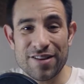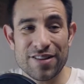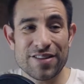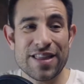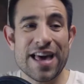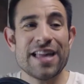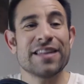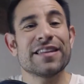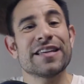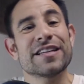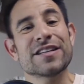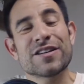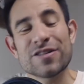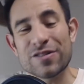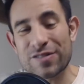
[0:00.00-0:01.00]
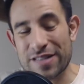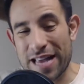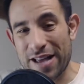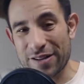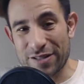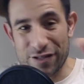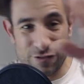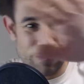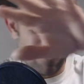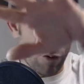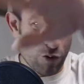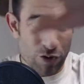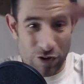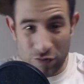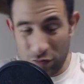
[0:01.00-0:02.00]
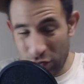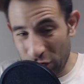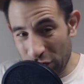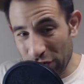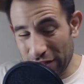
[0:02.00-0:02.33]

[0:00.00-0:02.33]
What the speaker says: Then that lead goes out to 4 different